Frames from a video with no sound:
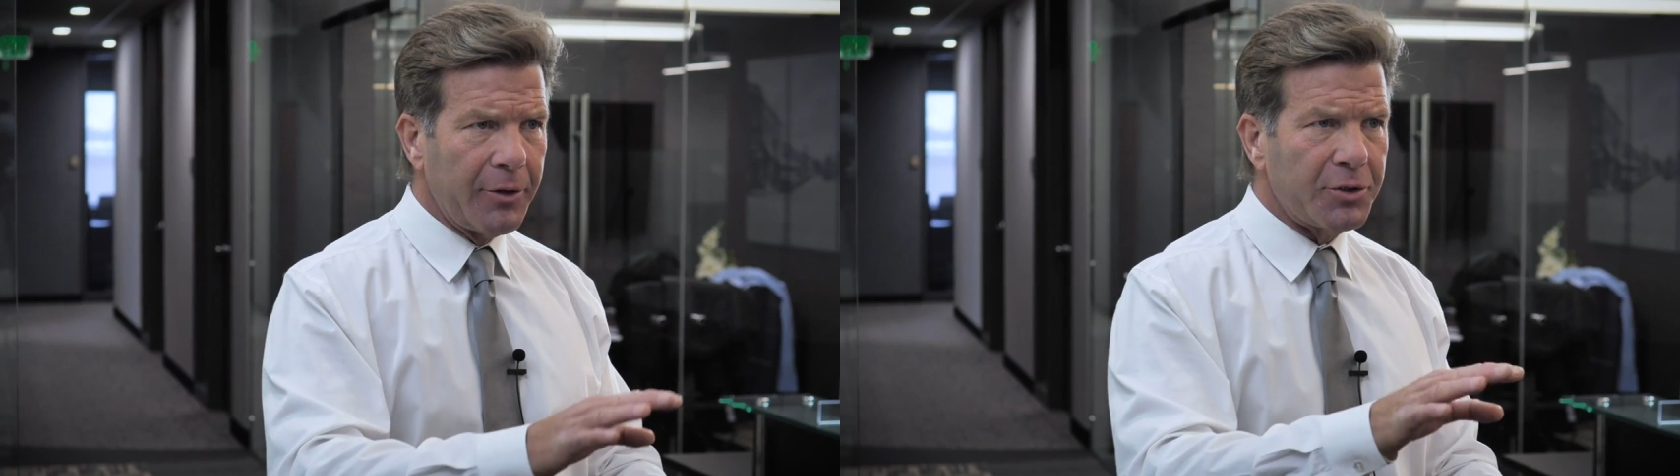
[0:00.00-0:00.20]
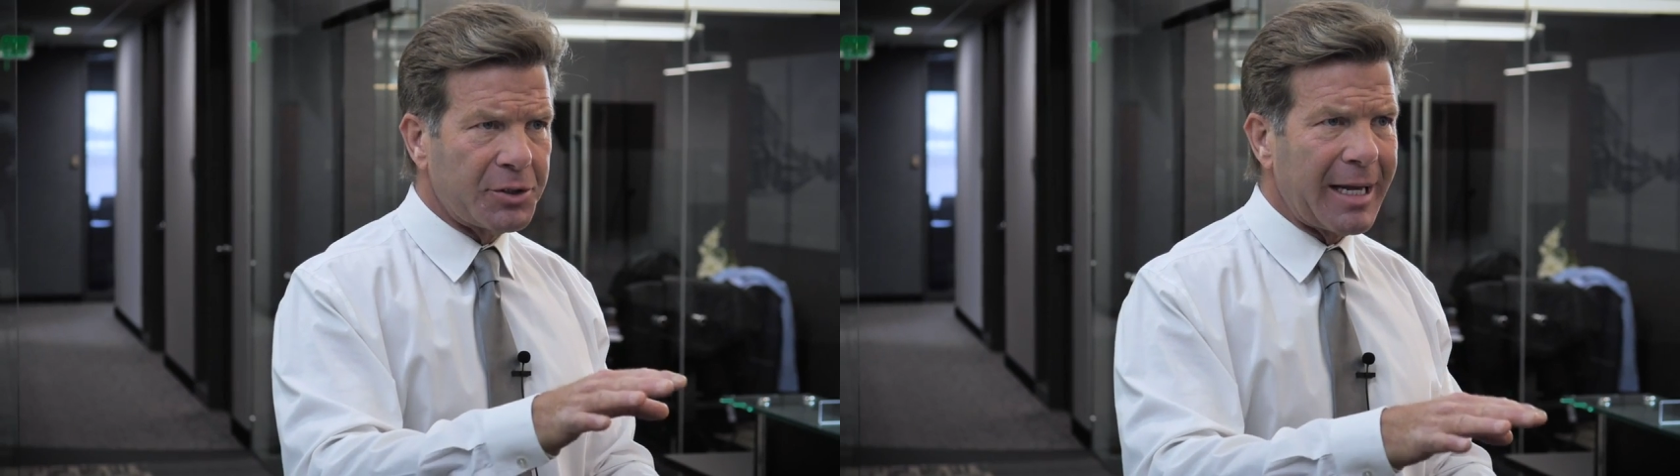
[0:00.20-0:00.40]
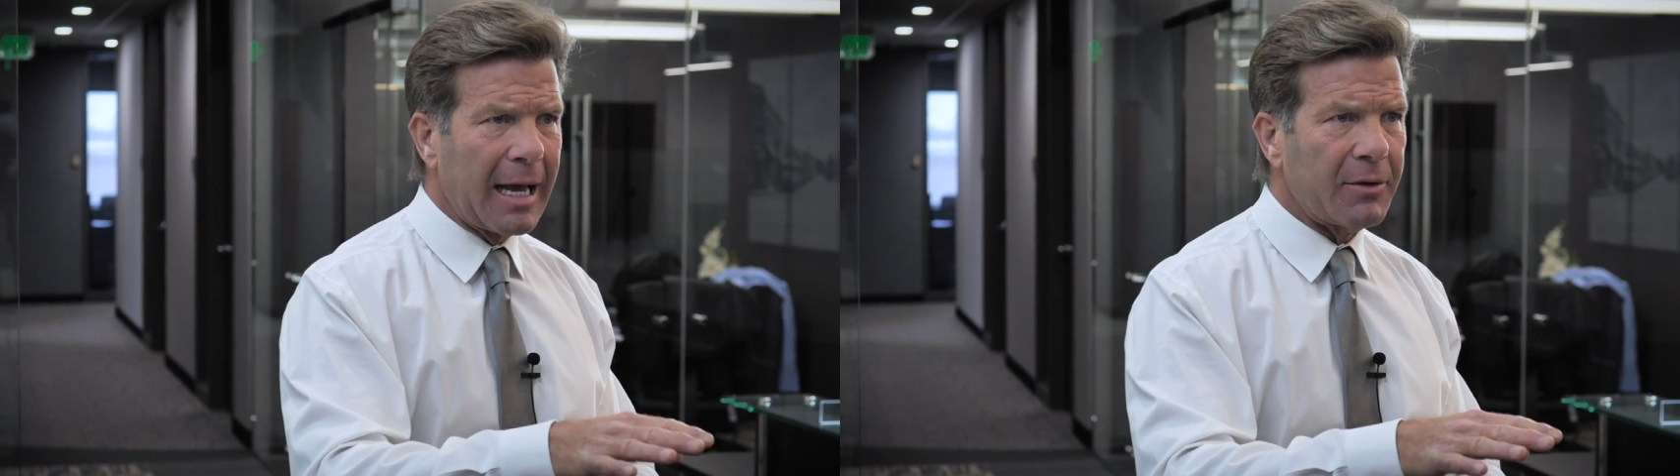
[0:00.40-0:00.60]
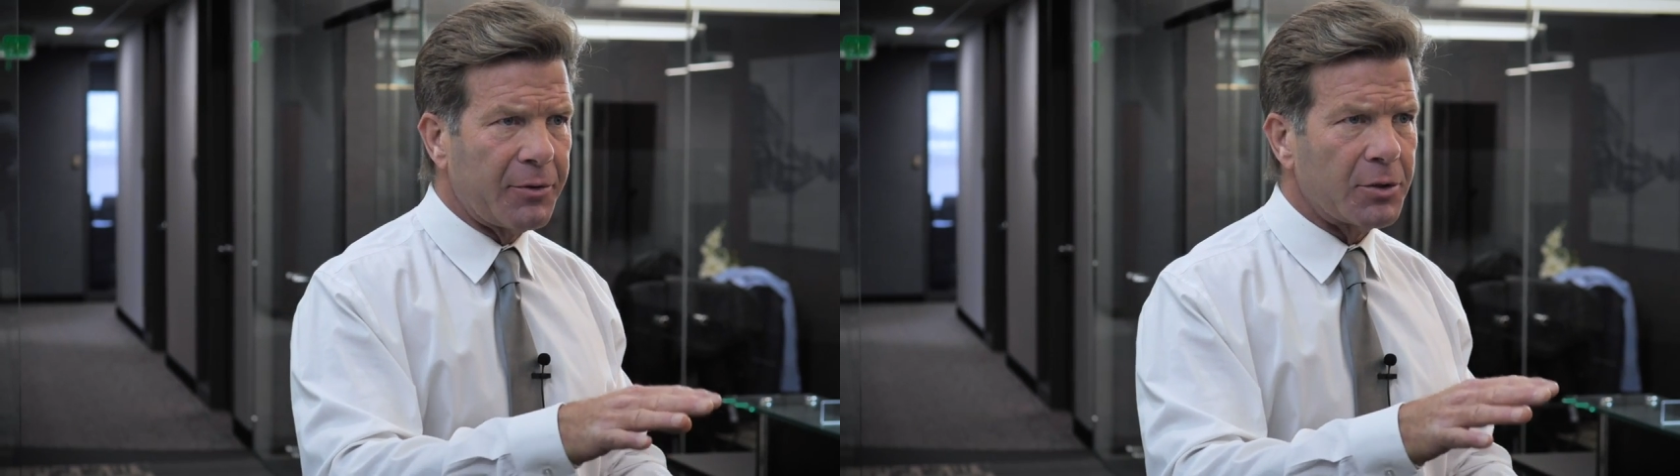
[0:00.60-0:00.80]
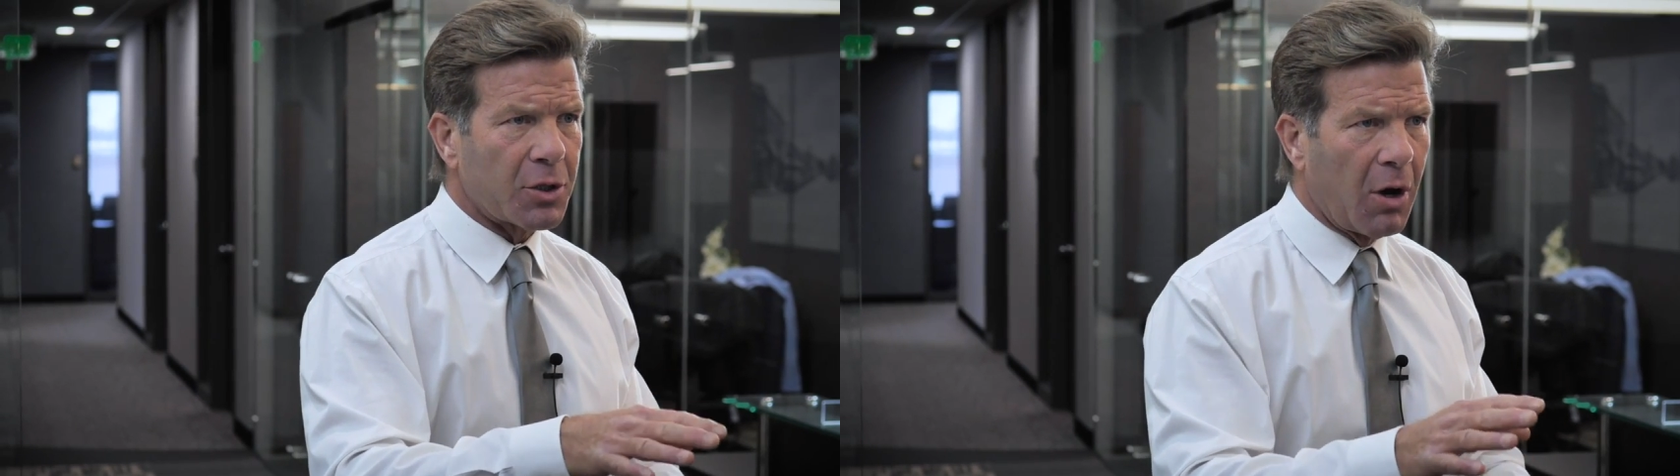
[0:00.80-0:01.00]
I understand
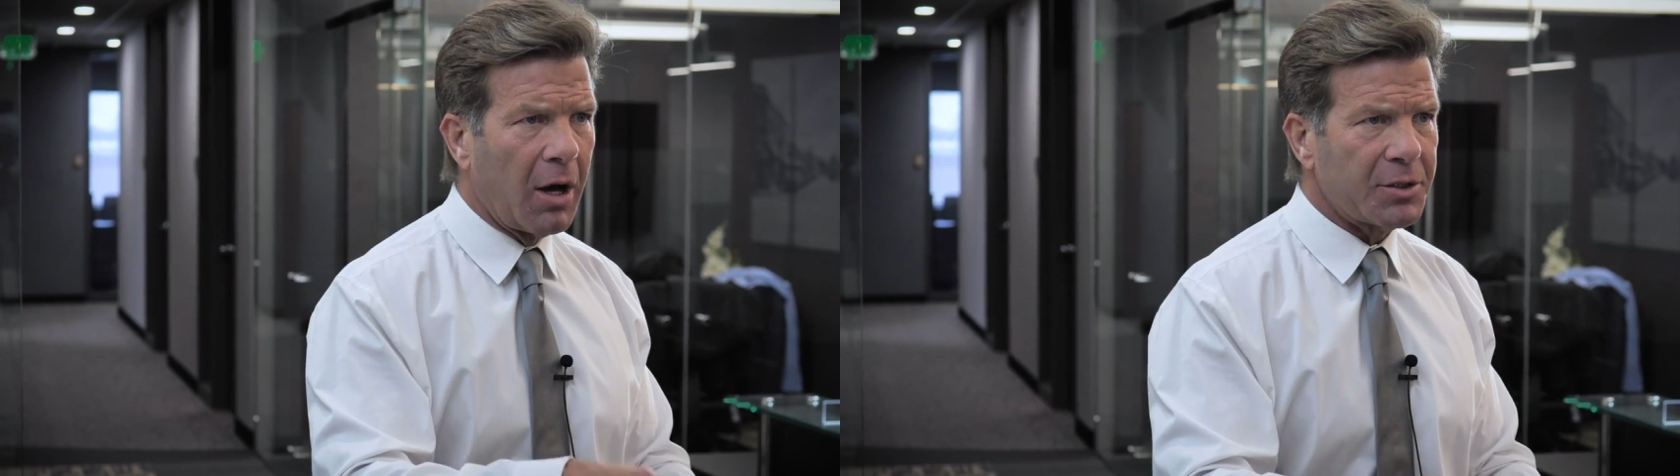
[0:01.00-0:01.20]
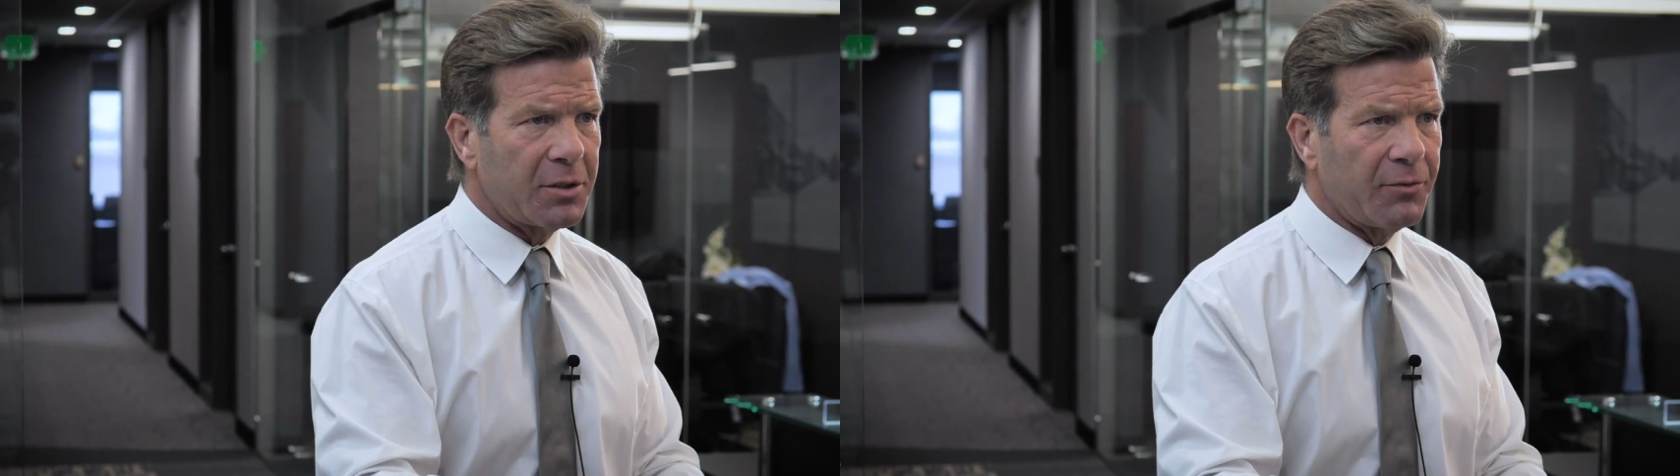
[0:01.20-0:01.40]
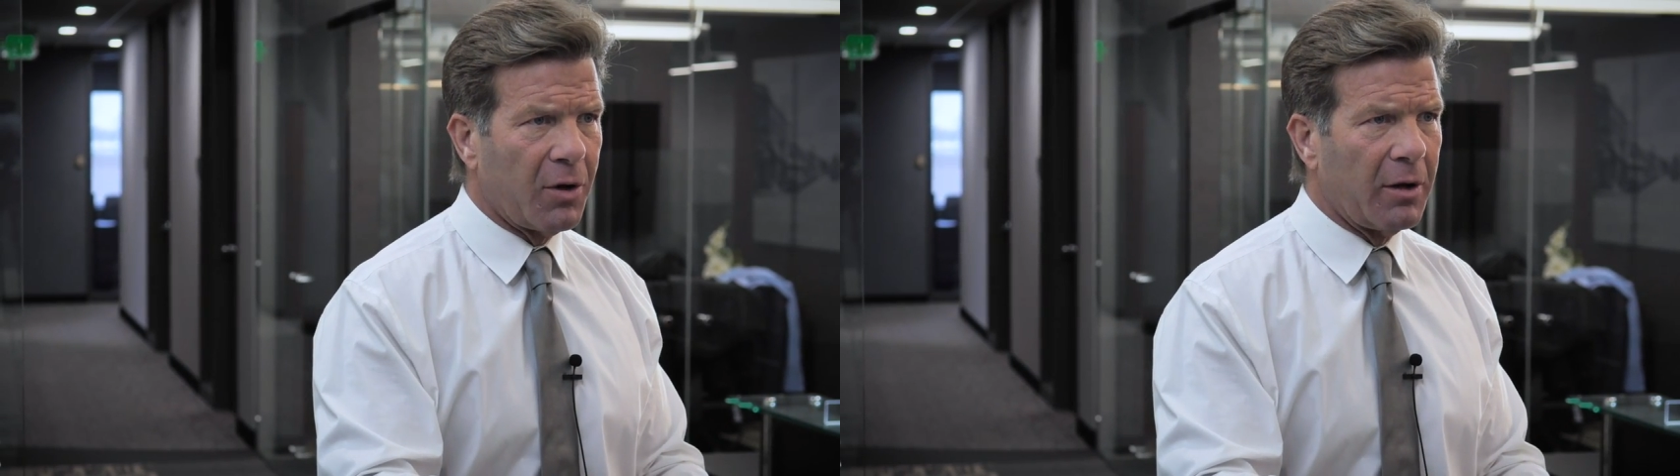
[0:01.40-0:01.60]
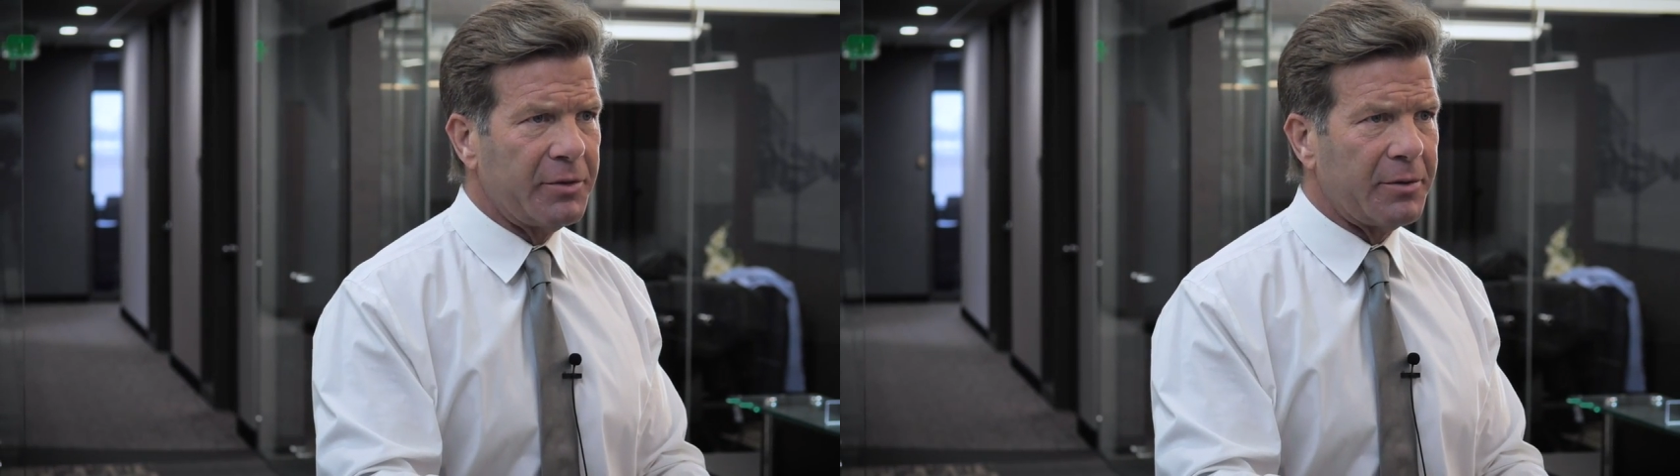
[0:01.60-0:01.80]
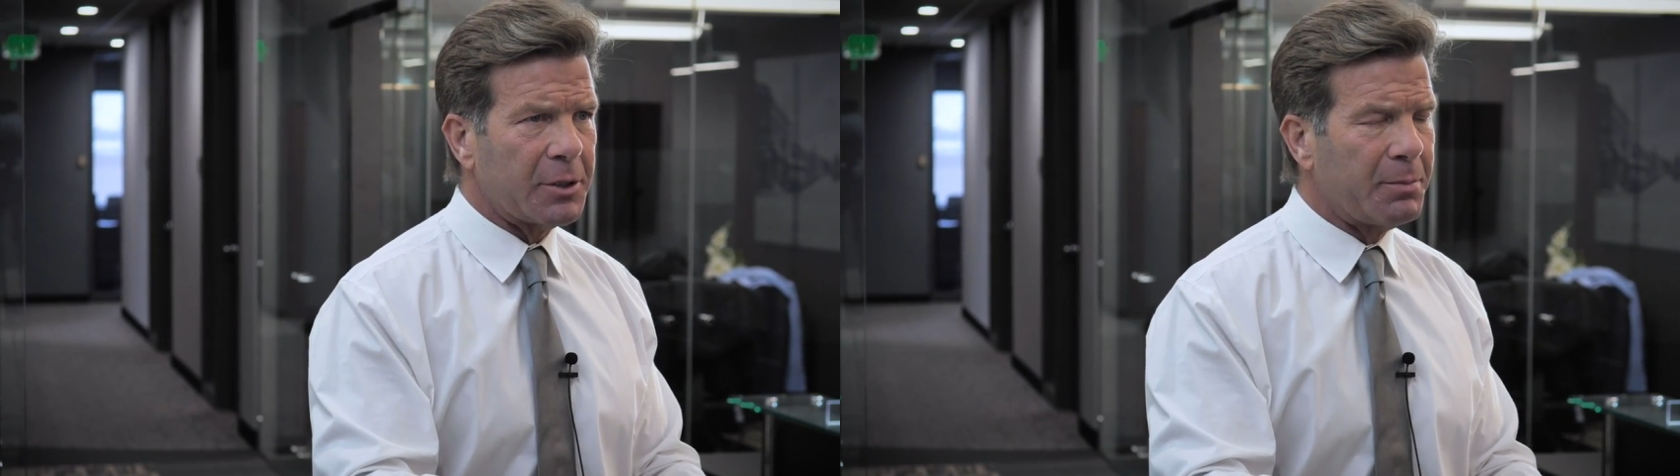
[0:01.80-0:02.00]
that there's costs
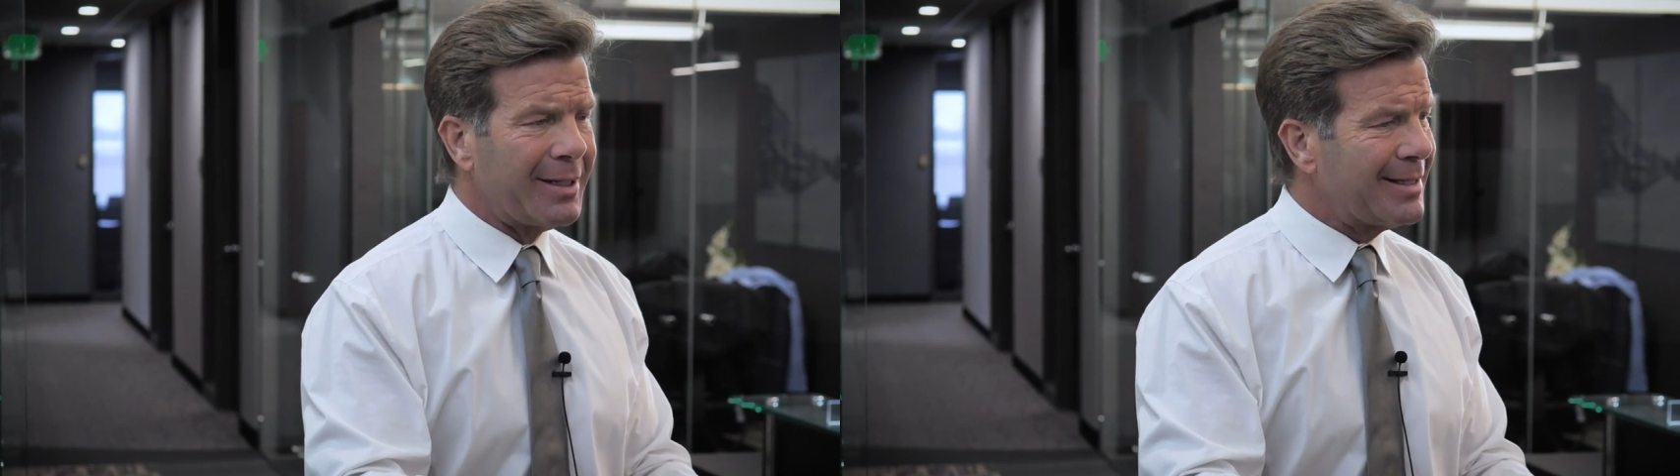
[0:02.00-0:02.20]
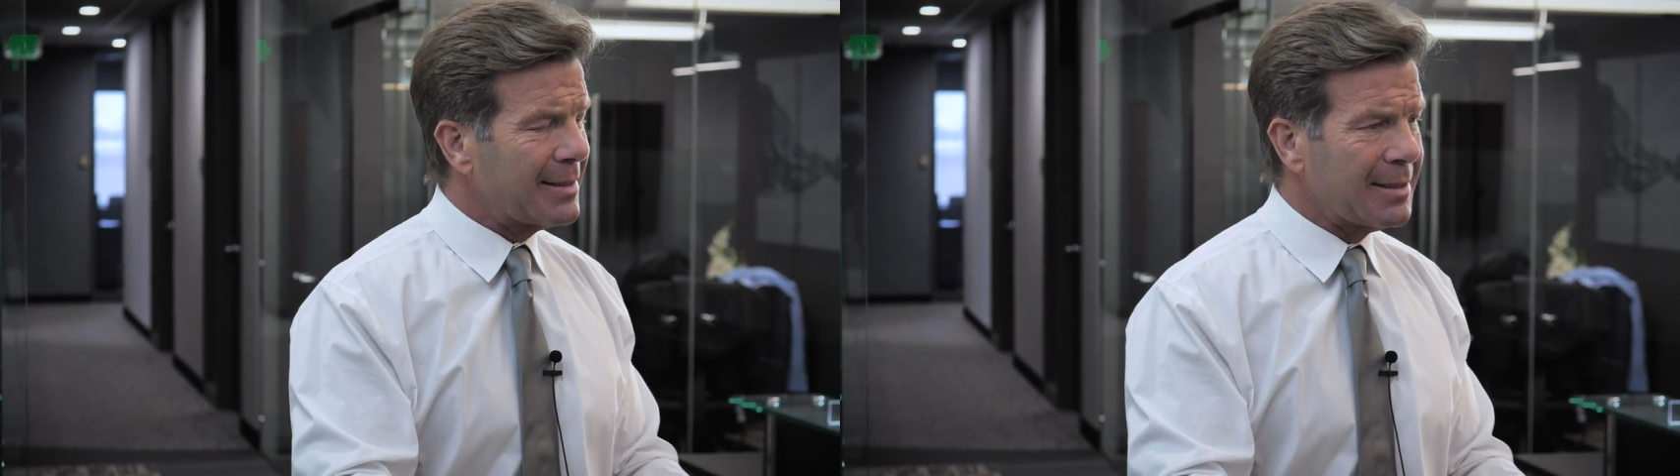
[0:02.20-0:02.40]
involved in this, but it